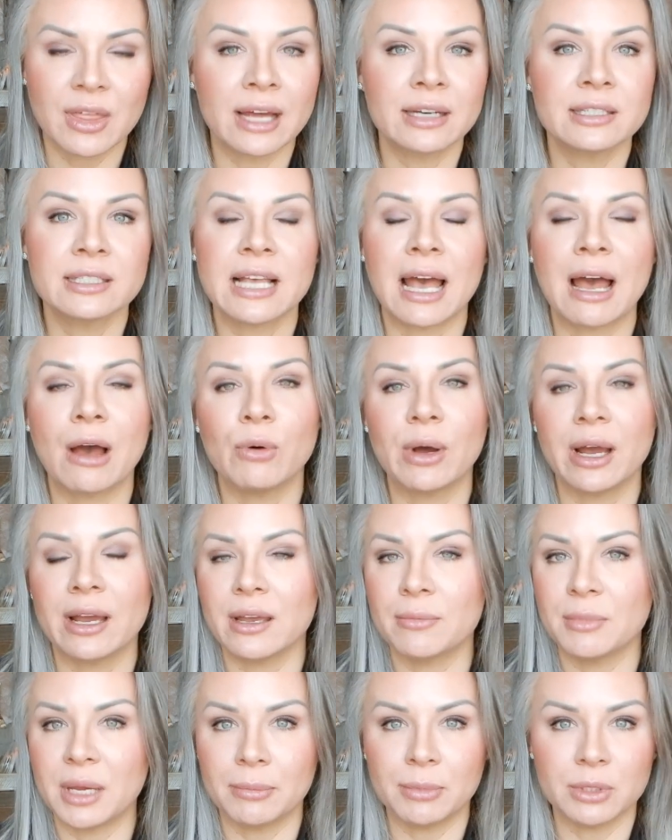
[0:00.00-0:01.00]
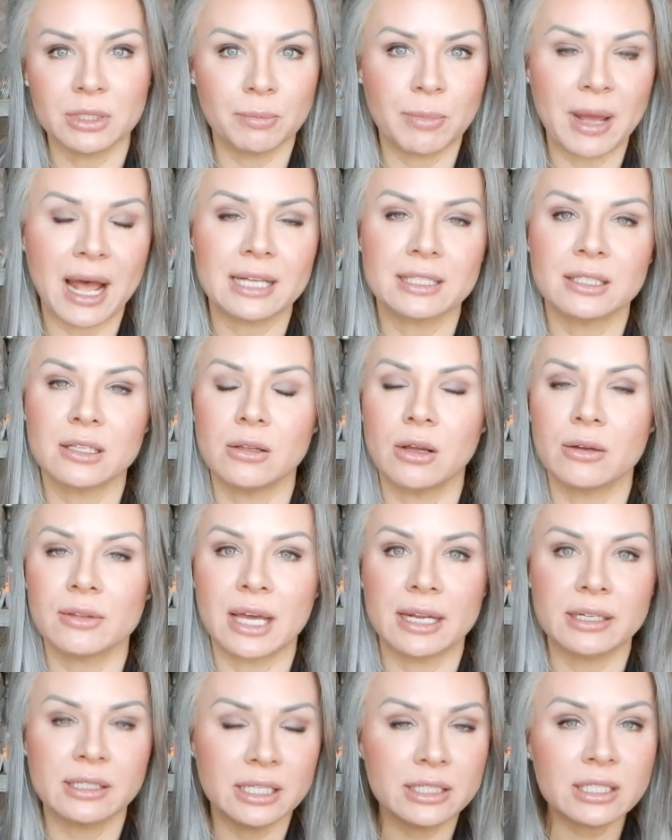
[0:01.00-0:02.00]
That is how I am able to pass along
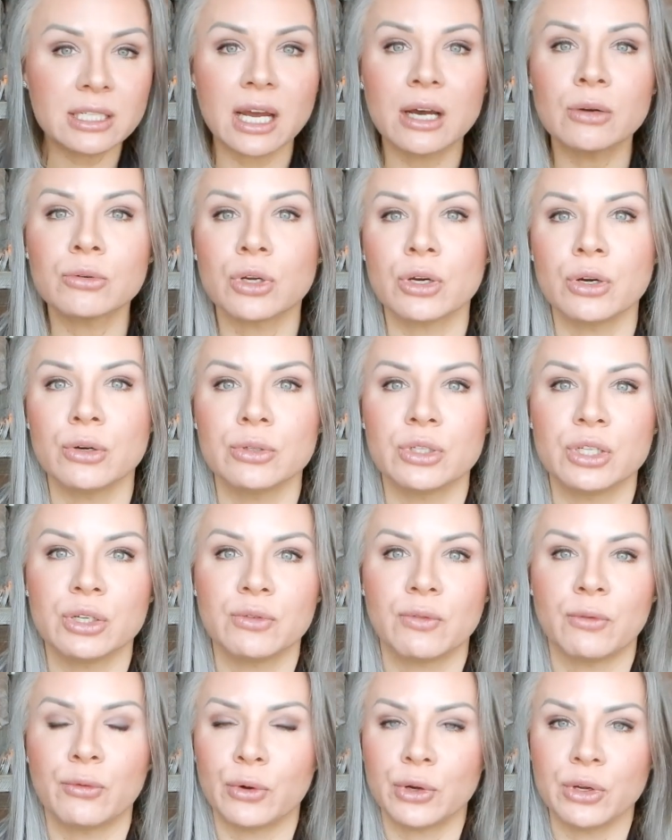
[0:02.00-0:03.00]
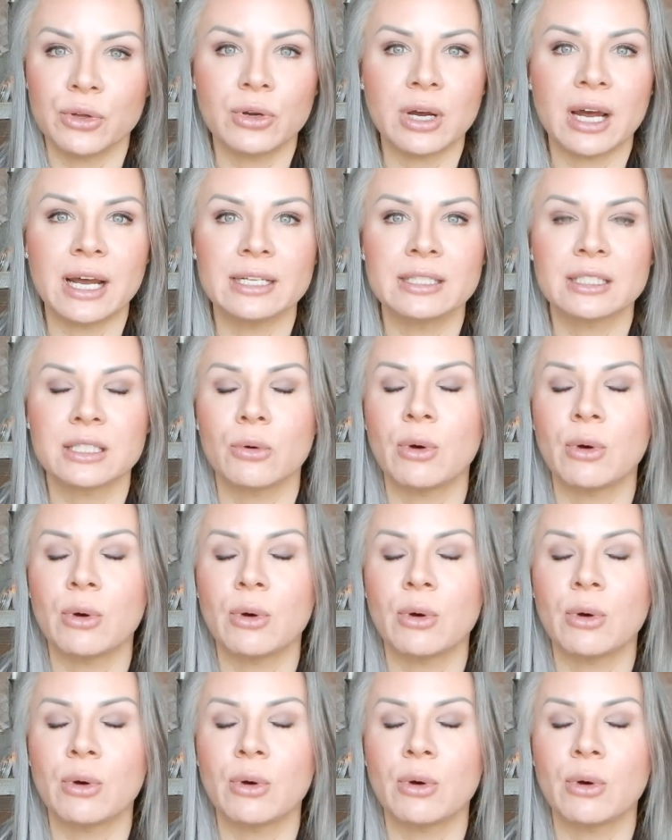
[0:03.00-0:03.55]
that discount code to, for you guys.